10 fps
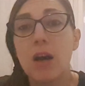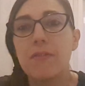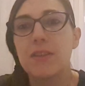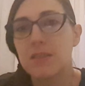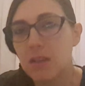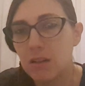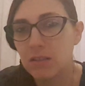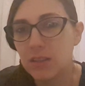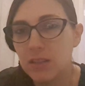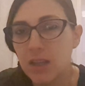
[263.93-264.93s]
haven't
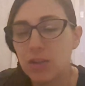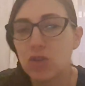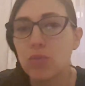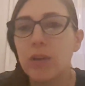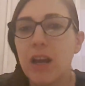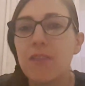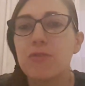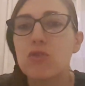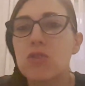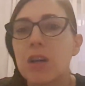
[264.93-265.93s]
started yet, you will have
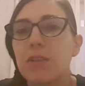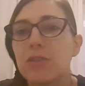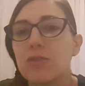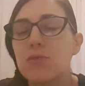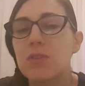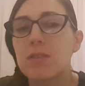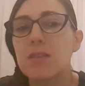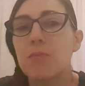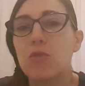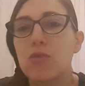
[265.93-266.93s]
to start using
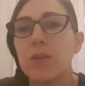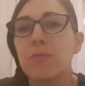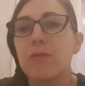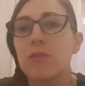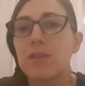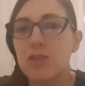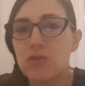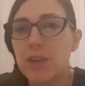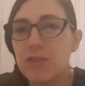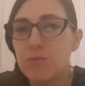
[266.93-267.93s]
some cream for the
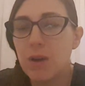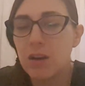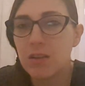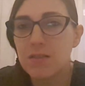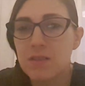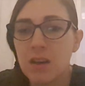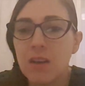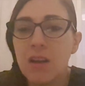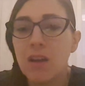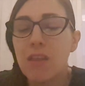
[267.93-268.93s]
stretch marks.
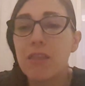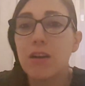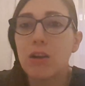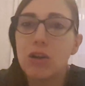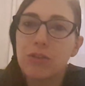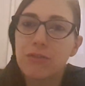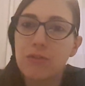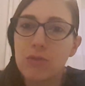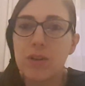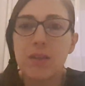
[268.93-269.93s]
There are a lot of
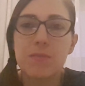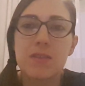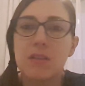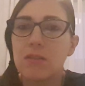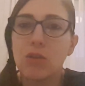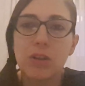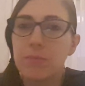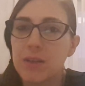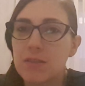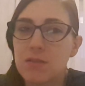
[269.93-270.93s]
creams and
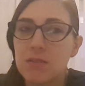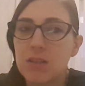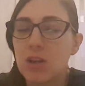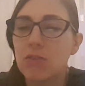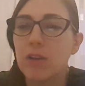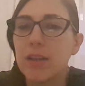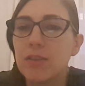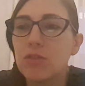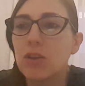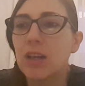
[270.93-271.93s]
ointments generally
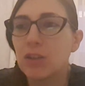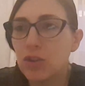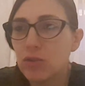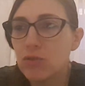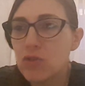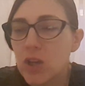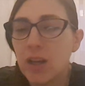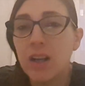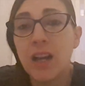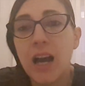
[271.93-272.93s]
you can use.
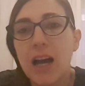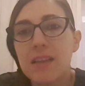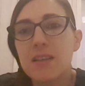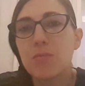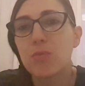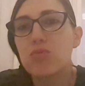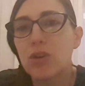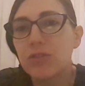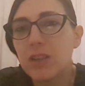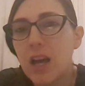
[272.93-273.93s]
As I'm
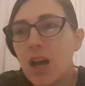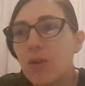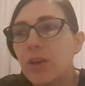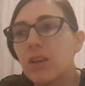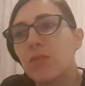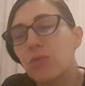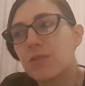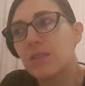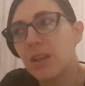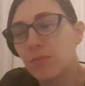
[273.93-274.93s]
abroad now and I
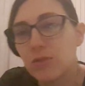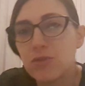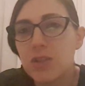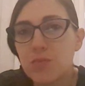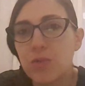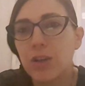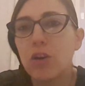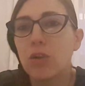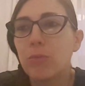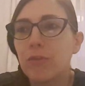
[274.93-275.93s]
wasn't able to just bring
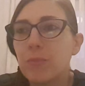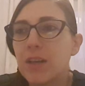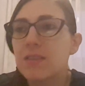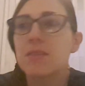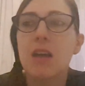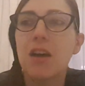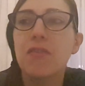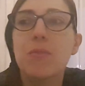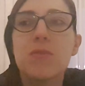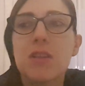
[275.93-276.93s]
all of my stuff,
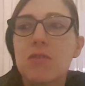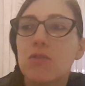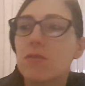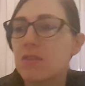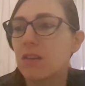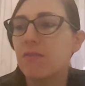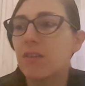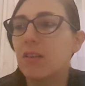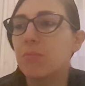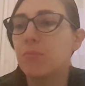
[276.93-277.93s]
I'm just using a
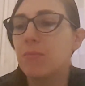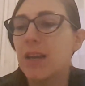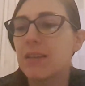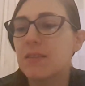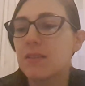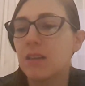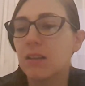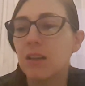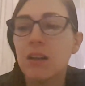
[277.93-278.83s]
very basic